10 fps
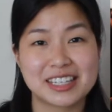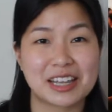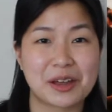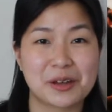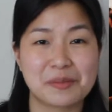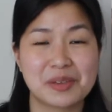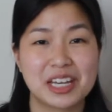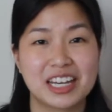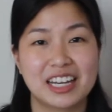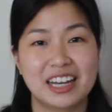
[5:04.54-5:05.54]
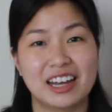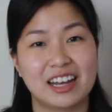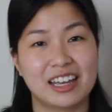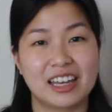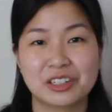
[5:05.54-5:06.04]
some
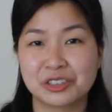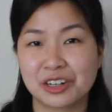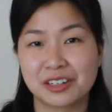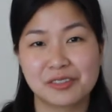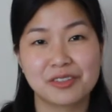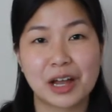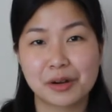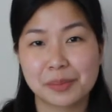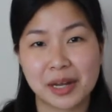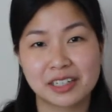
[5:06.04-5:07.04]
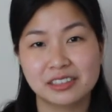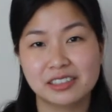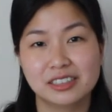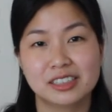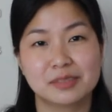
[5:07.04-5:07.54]
hand-drawn flower
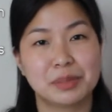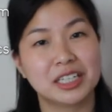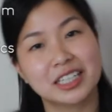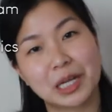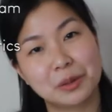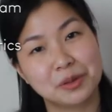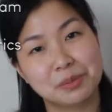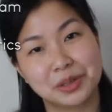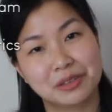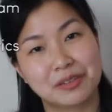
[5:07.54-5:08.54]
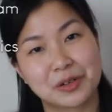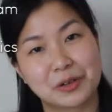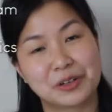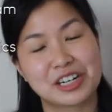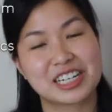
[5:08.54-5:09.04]
petals, pink, yellow, and blue, of
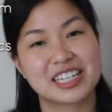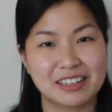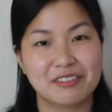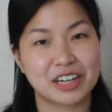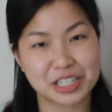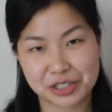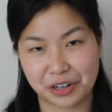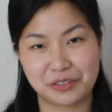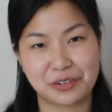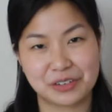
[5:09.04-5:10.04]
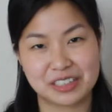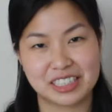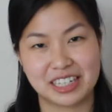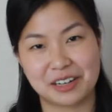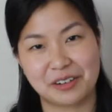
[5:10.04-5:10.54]
course. Very straightforward
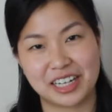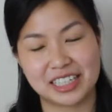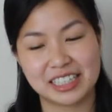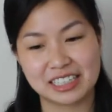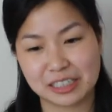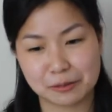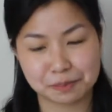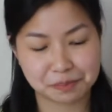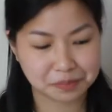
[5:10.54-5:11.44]
DIY here.